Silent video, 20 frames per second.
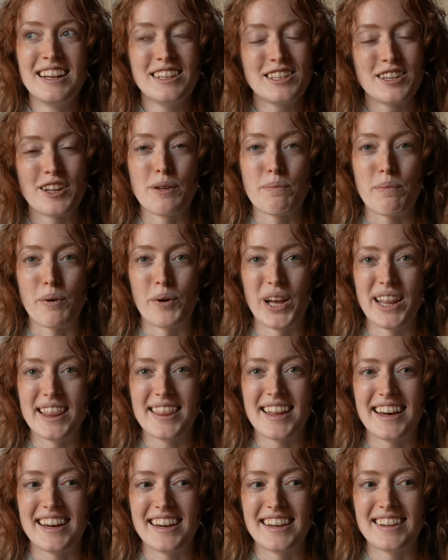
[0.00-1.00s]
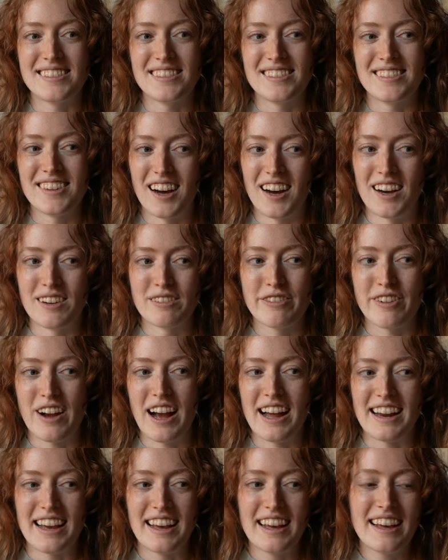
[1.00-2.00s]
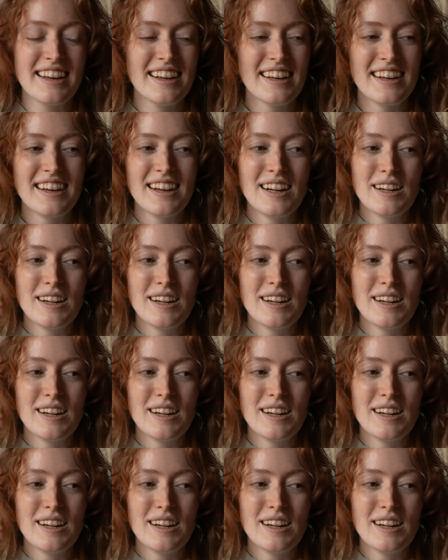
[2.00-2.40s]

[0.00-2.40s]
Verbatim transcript: to the point that on Friday,